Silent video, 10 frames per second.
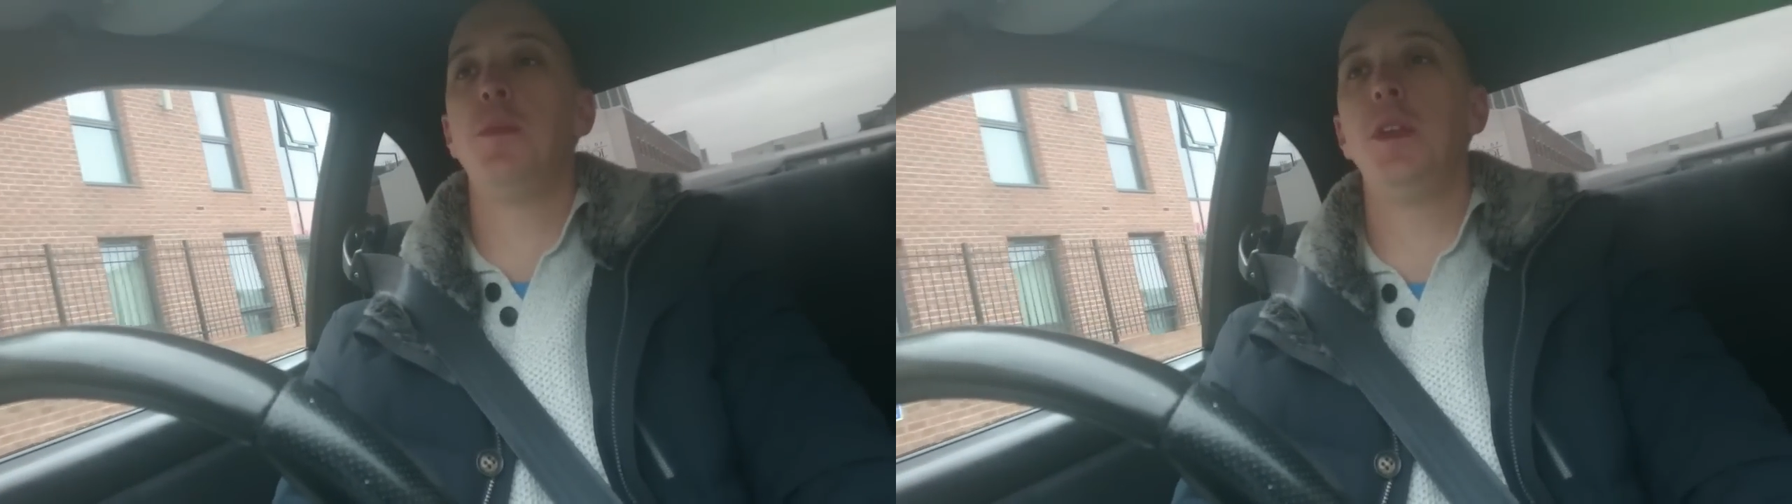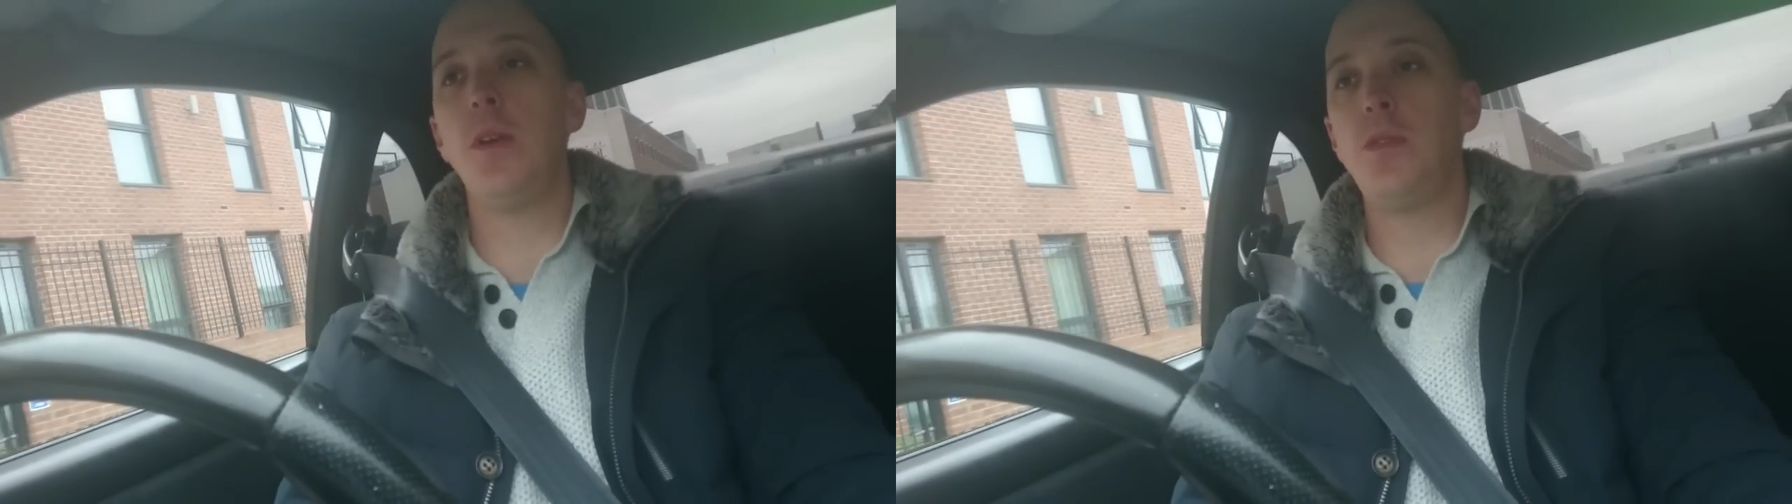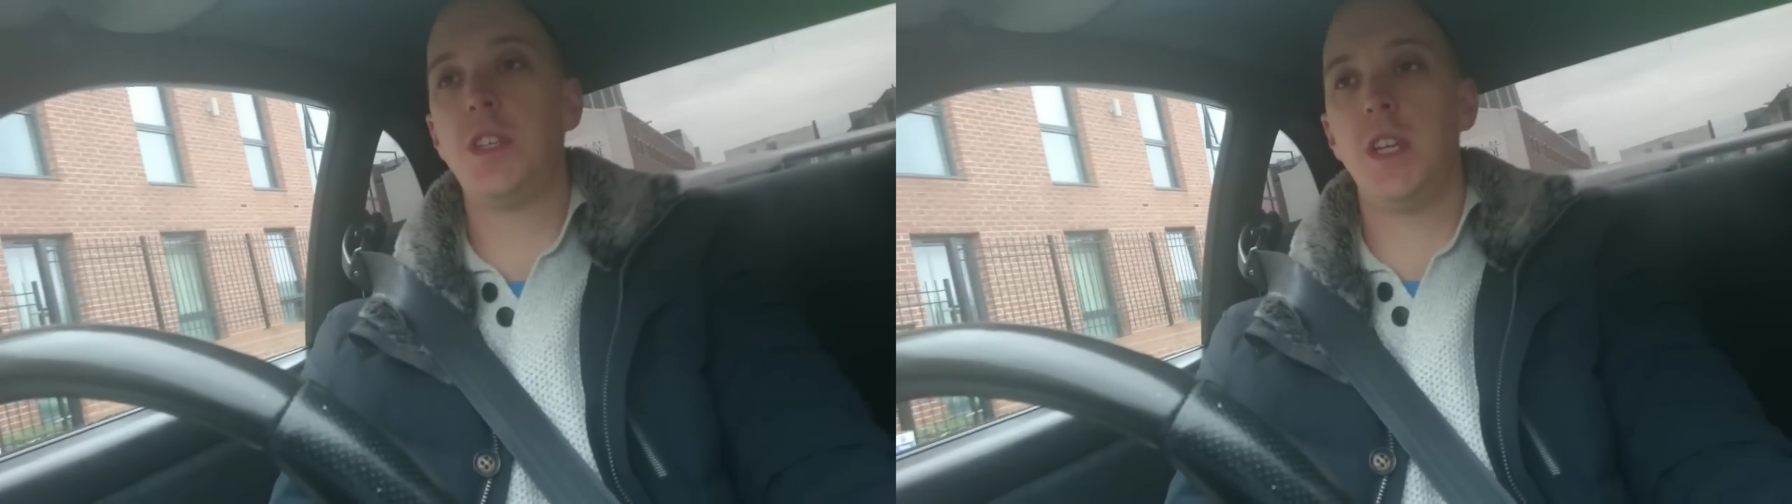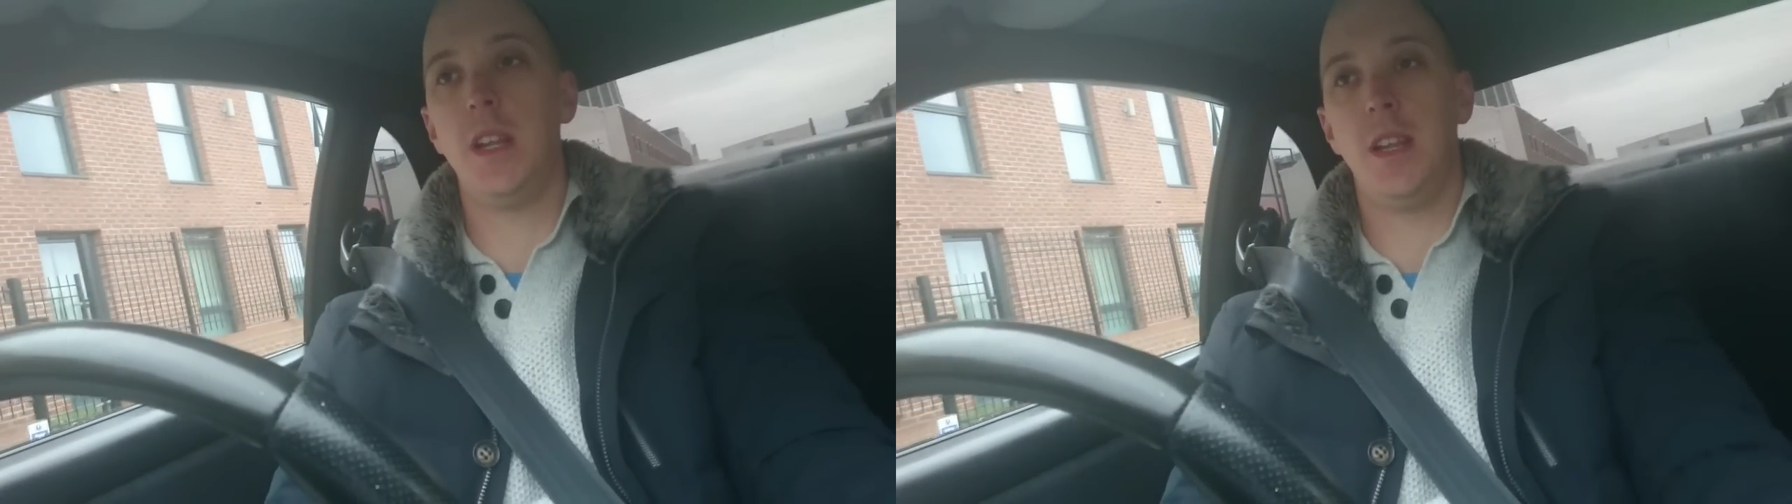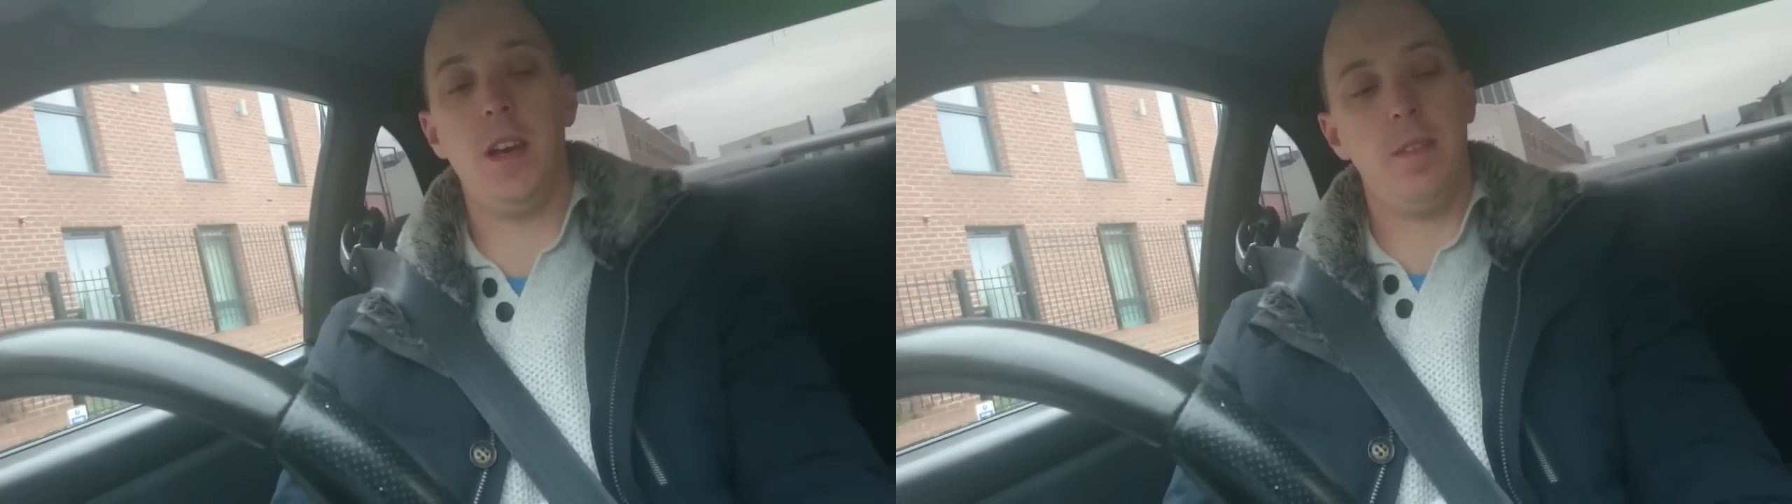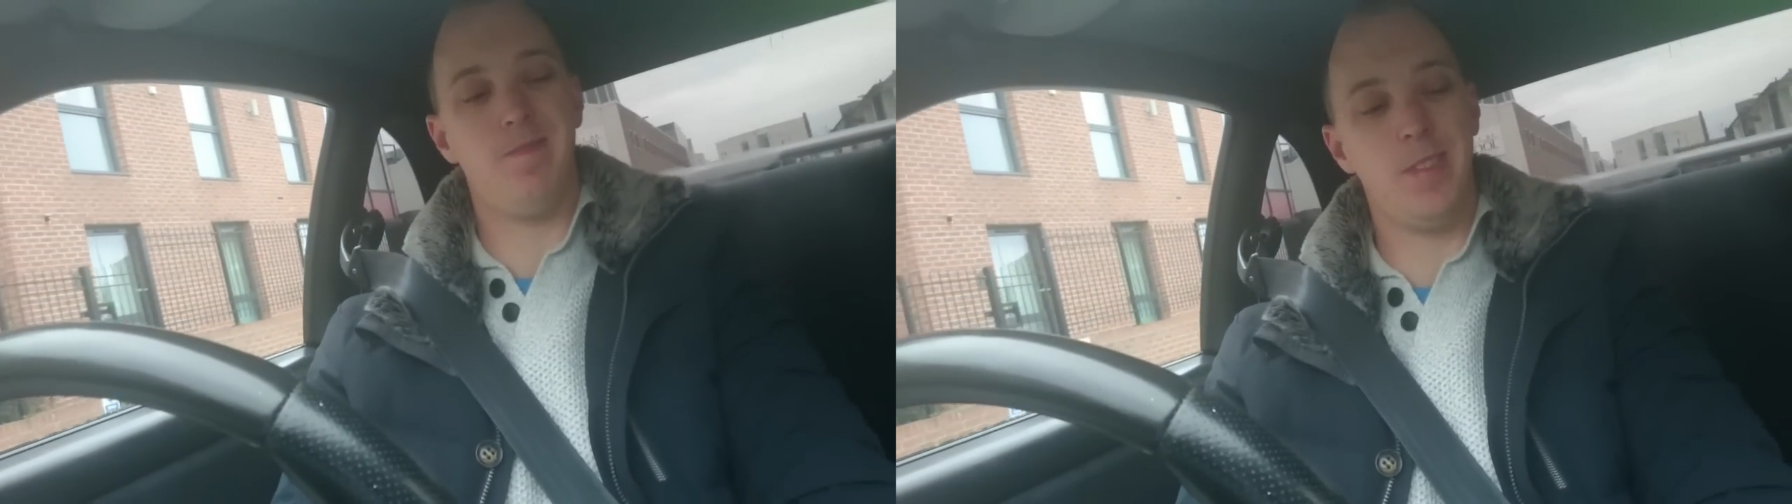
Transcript: been noticing that